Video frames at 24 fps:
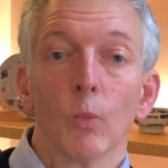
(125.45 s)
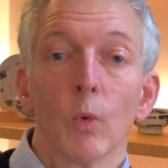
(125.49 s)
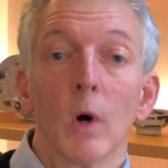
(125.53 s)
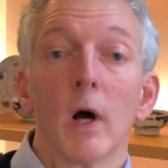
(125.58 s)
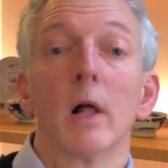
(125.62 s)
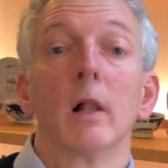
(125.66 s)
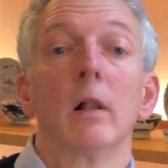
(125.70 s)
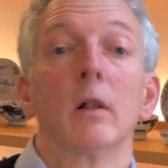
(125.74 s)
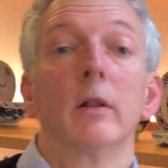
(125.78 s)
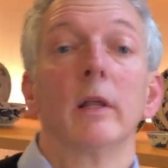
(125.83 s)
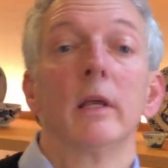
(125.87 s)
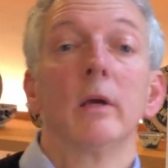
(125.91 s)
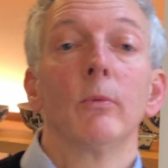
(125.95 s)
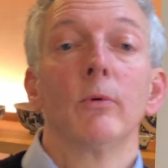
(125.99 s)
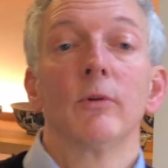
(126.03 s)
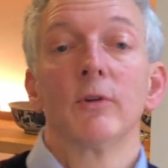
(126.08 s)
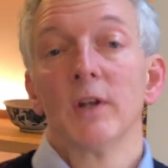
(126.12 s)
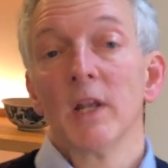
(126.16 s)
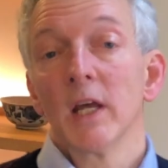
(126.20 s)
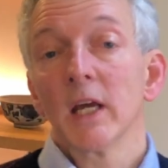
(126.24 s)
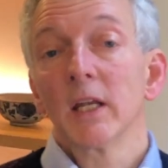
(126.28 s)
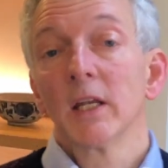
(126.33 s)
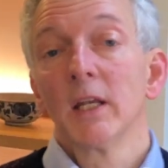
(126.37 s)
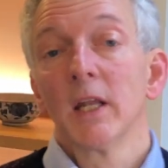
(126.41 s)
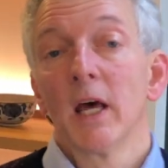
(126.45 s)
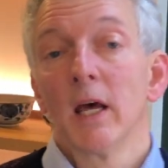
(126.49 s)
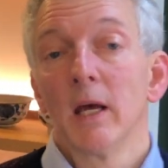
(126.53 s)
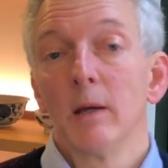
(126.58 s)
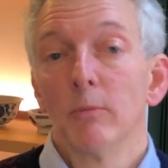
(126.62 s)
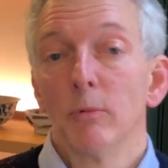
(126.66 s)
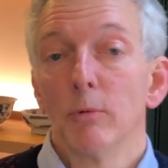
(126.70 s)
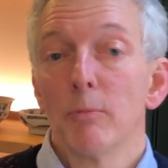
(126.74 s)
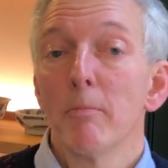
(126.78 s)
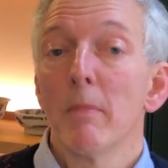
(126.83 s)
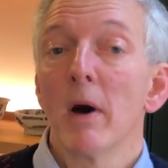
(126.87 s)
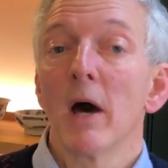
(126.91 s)
Well, he was
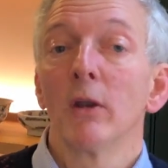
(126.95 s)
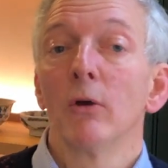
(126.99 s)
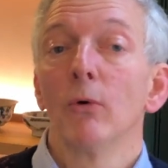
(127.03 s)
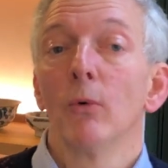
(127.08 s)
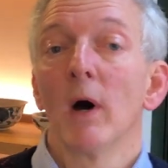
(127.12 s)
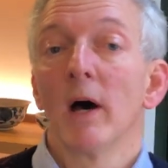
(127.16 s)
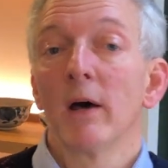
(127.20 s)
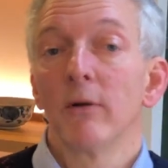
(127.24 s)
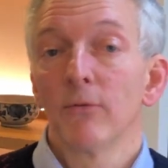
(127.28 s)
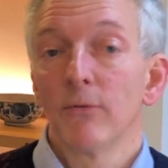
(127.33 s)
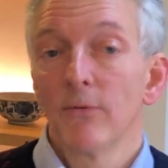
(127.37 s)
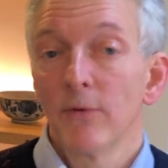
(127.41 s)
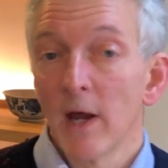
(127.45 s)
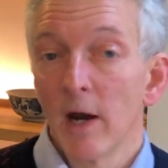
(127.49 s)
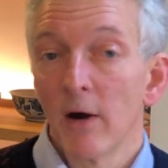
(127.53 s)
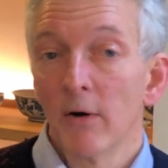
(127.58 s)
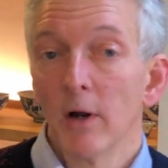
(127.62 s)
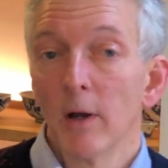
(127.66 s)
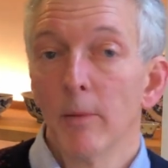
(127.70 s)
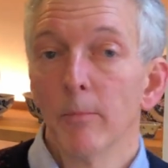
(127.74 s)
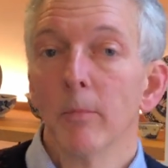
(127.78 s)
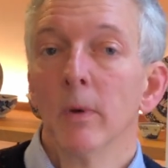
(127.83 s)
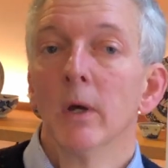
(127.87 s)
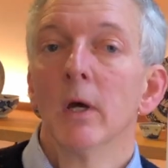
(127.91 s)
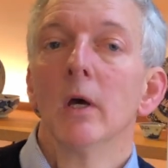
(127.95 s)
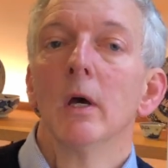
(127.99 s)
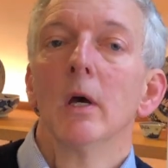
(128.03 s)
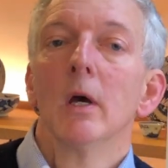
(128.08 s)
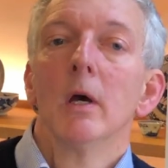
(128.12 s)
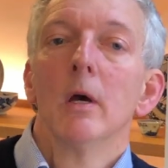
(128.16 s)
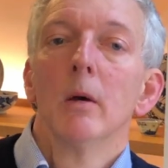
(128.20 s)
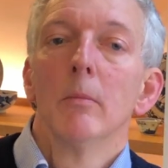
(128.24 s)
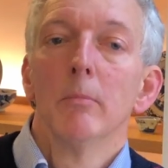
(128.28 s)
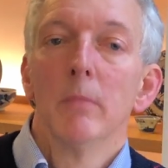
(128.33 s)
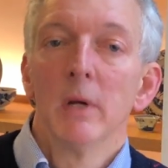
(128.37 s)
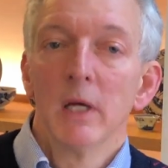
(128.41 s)
nicknamed Manu ad ferem,
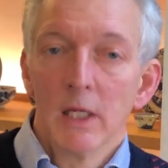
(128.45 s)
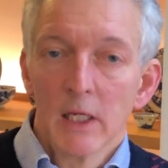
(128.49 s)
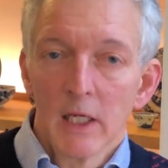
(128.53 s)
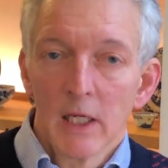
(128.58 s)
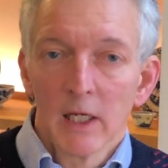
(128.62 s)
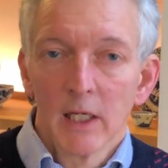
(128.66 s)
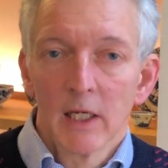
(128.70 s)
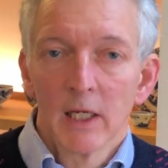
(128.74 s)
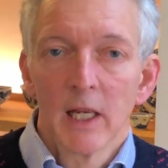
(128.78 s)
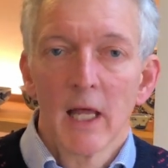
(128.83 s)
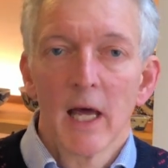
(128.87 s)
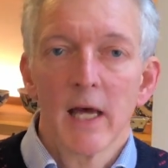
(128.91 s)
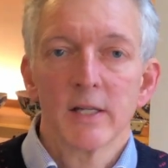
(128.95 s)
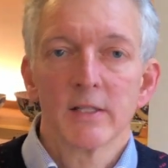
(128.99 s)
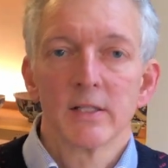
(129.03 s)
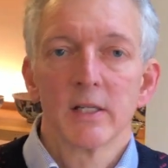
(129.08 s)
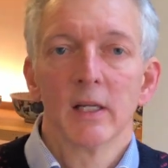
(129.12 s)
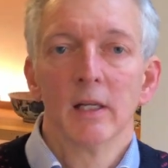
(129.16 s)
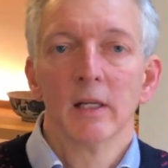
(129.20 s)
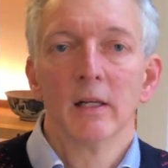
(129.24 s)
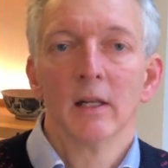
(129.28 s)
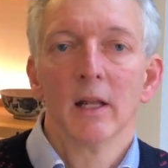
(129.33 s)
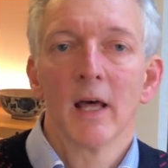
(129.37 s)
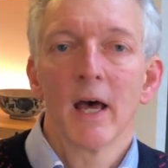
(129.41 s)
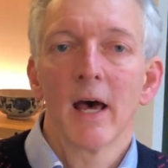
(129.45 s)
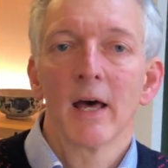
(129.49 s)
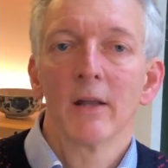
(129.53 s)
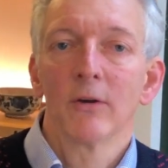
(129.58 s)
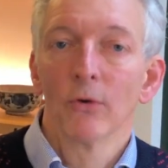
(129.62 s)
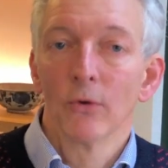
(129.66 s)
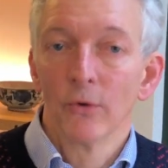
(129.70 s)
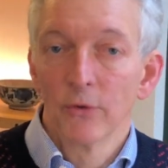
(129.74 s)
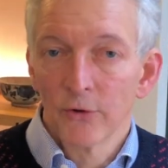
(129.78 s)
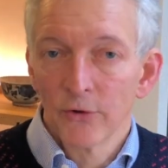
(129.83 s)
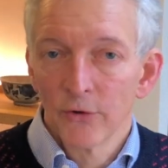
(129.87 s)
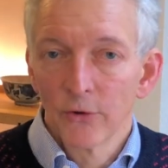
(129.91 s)
meaning in Latin, hand
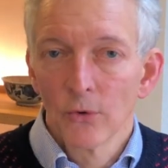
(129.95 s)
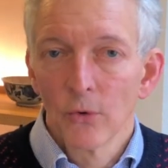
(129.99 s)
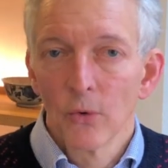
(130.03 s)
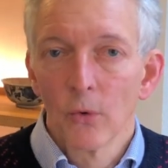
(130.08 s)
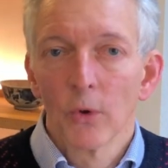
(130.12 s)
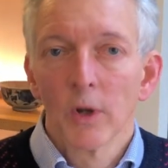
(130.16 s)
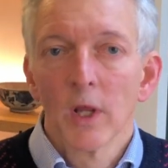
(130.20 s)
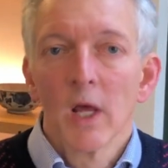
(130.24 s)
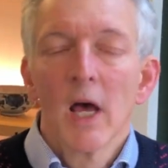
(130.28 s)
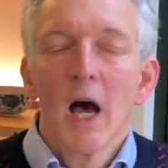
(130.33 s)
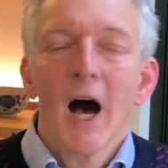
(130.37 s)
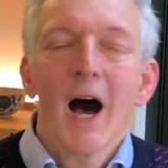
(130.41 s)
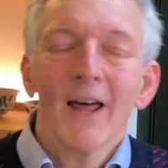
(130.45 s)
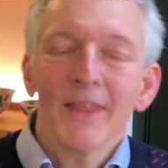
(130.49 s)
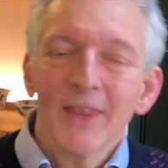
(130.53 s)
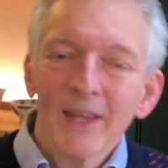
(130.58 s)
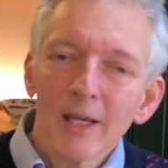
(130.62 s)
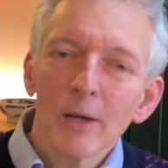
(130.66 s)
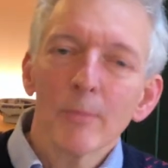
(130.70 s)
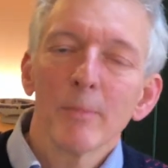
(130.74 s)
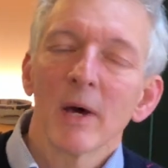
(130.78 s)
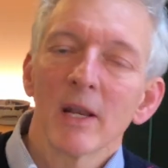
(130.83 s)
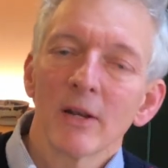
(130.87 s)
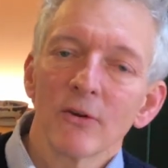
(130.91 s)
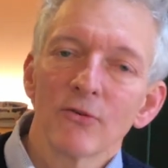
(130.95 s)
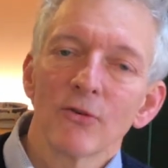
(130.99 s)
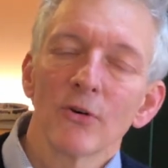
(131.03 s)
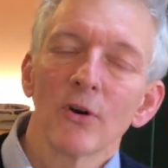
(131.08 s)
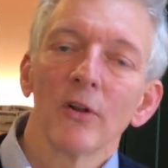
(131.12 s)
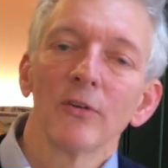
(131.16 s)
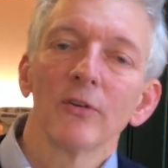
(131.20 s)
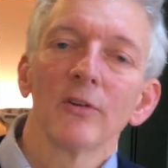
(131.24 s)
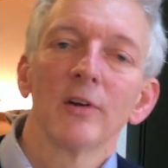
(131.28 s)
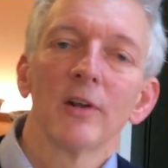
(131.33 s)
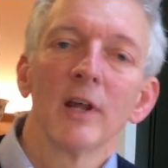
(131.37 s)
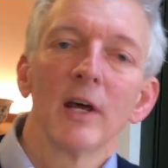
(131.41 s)
on sword. I think a better
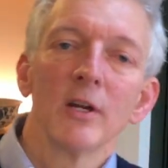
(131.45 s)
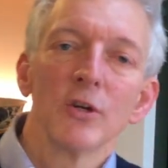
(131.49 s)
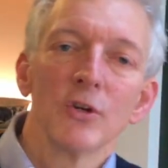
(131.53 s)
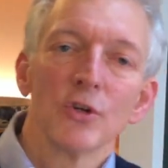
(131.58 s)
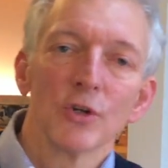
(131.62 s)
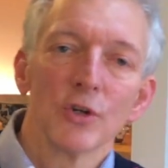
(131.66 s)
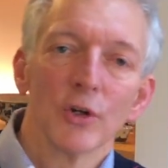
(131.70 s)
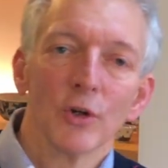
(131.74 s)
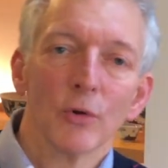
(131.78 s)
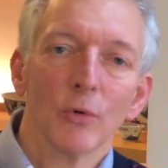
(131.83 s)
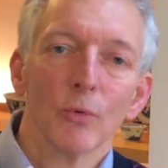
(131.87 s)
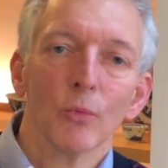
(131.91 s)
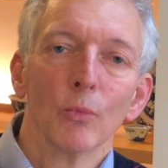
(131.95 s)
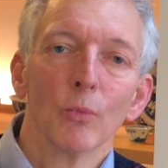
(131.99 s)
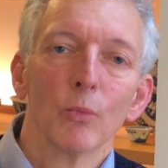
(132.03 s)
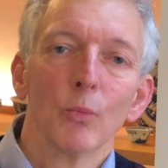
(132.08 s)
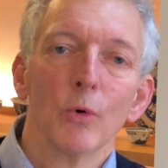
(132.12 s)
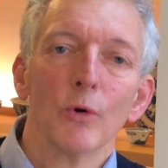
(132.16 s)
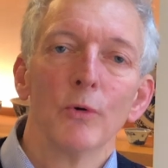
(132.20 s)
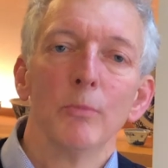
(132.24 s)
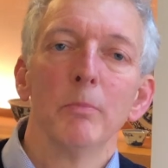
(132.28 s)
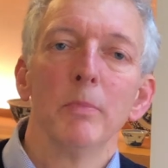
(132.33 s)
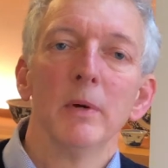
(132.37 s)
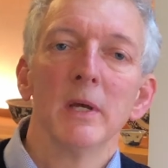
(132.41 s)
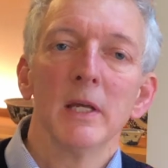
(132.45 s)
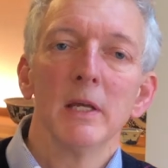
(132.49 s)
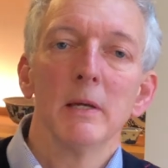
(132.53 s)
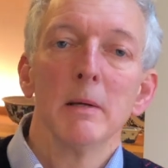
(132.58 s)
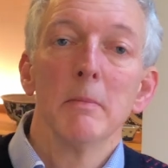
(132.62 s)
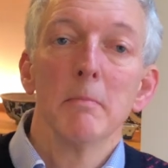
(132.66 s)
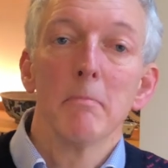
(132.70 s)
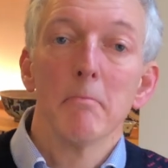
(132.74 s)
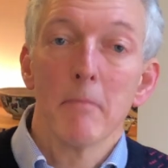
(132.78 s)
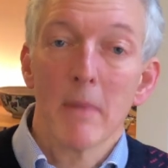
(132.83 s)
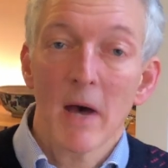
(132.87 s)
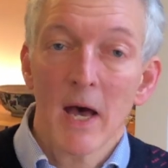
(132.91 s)
translation would
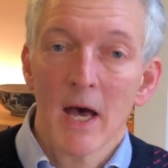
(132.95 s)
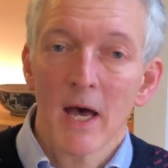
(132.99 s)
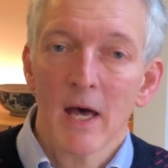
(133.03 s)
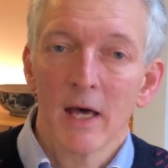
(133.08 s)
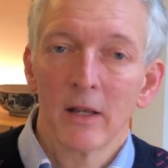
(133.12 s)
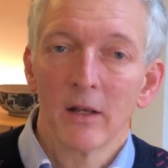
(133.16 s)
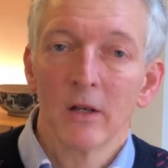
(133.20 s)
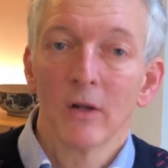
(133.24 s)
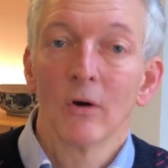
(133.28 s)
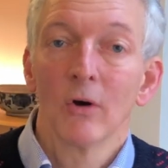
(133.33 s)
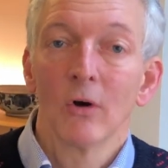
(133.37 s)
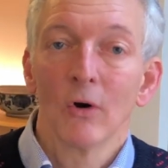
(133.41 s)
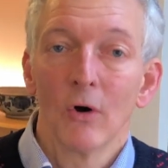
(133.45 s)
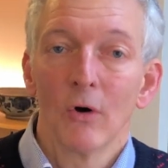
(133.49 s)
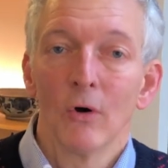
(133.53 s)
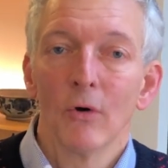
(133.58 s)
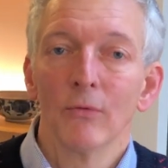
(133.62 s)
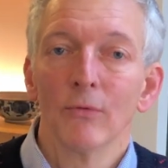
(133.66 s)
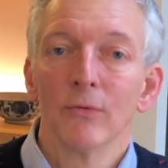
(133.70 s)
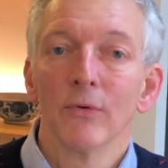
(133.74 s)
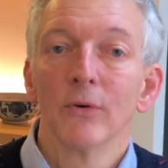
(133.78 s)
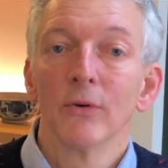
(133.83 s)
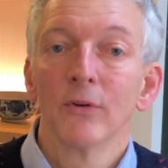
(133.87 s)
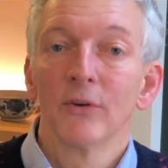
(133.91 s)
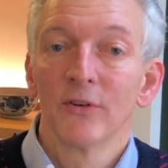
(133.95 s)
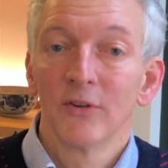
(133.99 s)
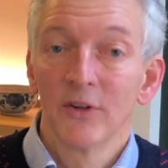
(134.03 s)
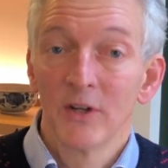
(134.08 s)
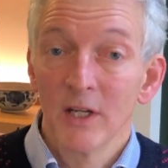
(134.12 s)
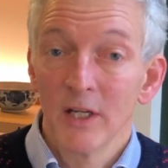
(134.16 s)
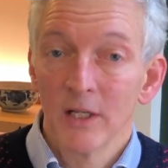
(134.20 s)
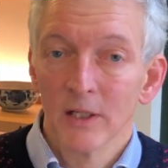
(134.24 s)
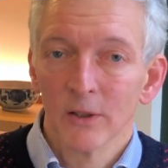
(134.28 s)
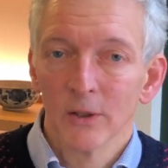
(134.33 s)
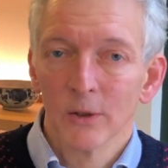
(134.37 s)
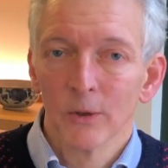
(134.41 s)
be man of
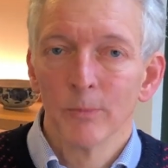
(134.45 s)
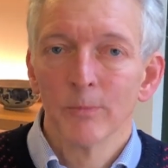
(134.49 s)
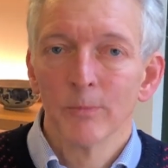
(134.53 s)
steel.